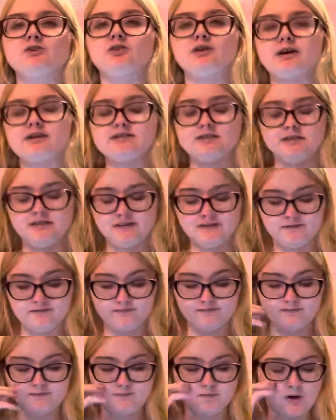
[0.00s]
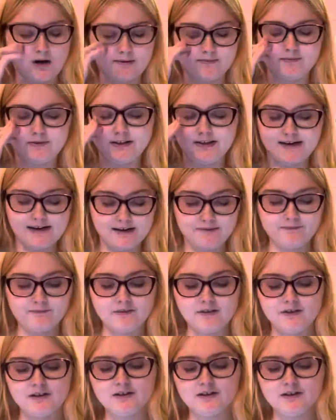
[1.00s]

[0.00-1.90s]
Jesse's. Probably am.